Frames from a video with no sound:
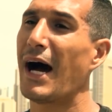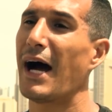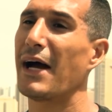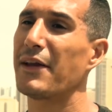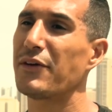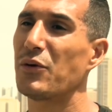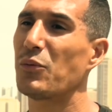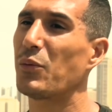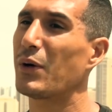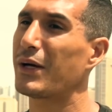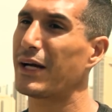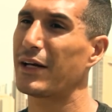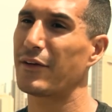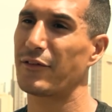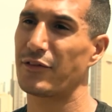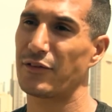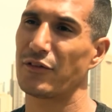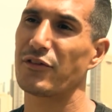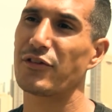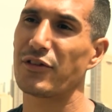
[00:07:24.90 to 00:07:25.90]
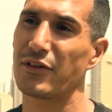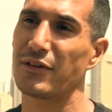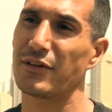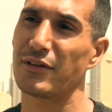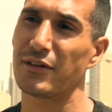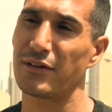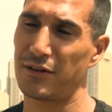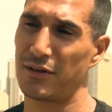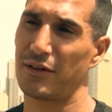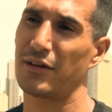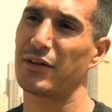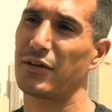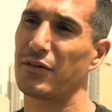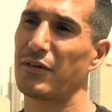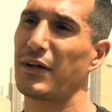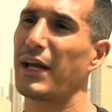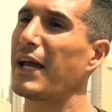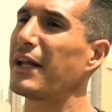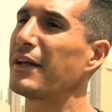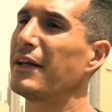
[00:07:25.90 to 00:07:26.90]
I knew what kind of solution to
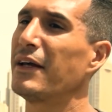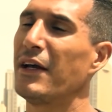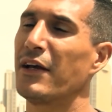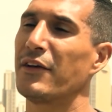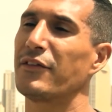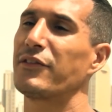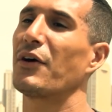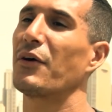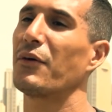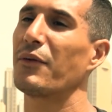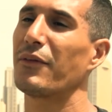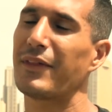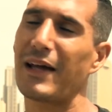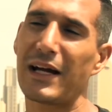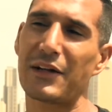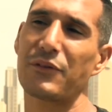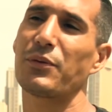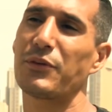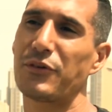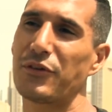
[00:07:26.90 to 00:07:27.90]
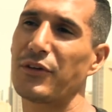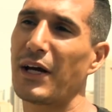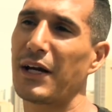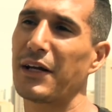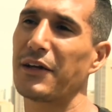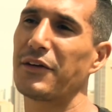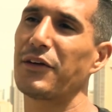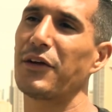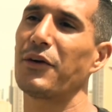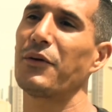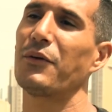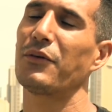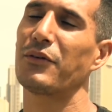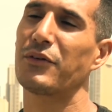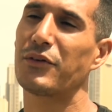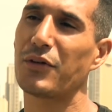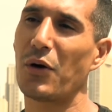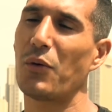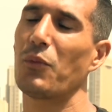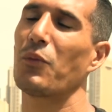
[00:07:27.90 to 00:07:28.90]
create. So that's what you got to do.
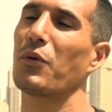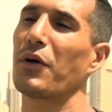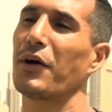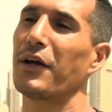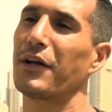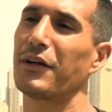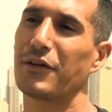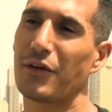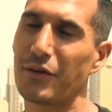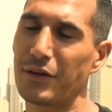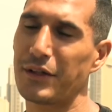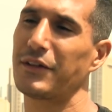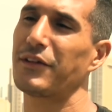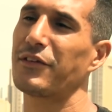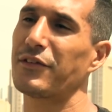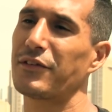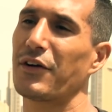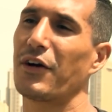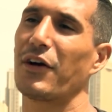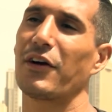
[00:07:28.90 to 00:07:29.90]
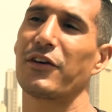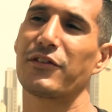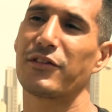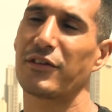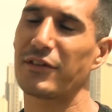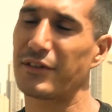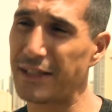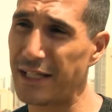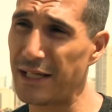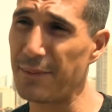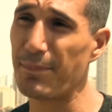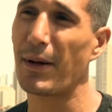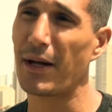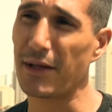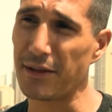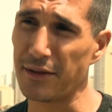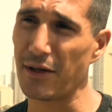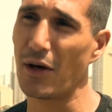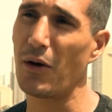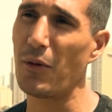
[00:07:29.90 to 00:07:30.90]
Don't worry. Don't get discouraged. Just keep
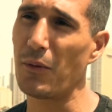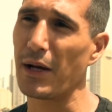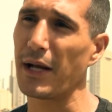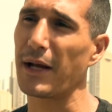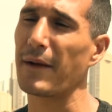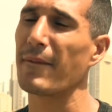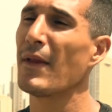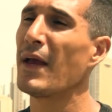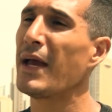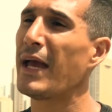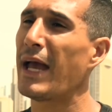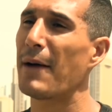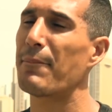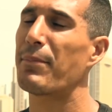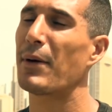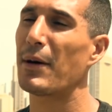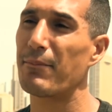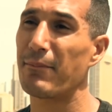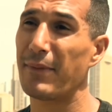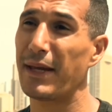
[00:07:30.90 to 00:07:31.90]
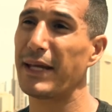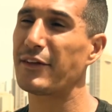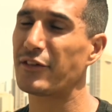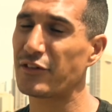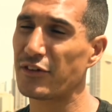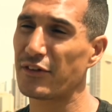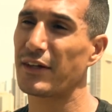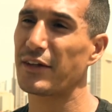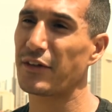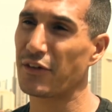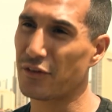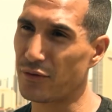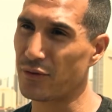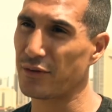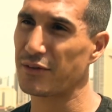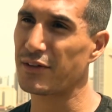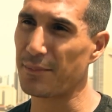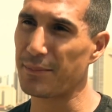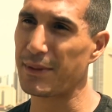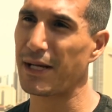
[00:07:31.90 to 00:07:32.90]
on going, but make sure that you're
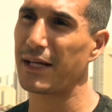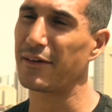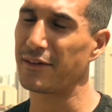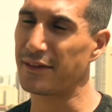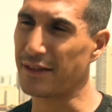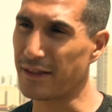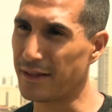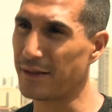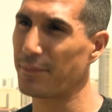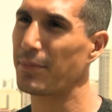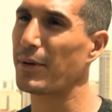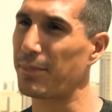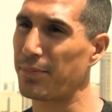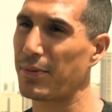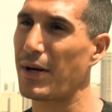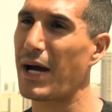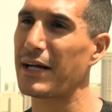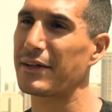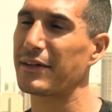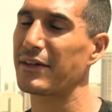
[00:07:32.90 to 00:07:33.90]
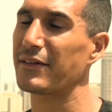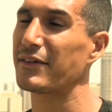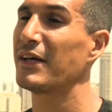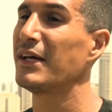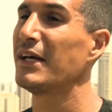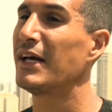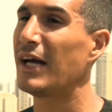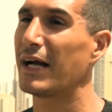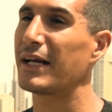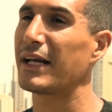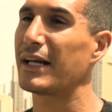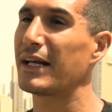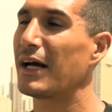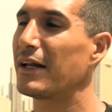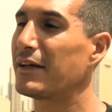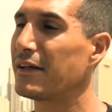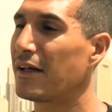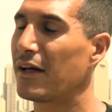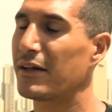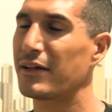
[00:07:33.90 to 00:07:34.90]
doing some kind of deliberate practice. Again,
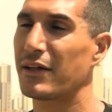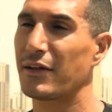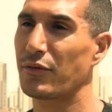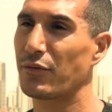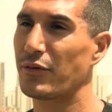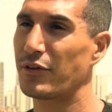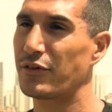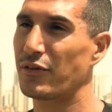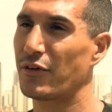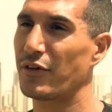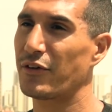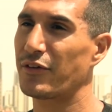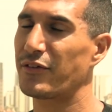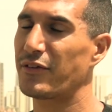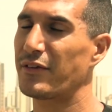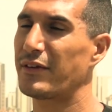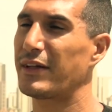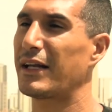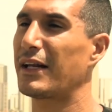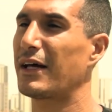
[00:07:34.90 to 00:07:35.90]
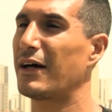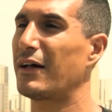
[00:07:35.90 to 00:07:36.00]
an another resource that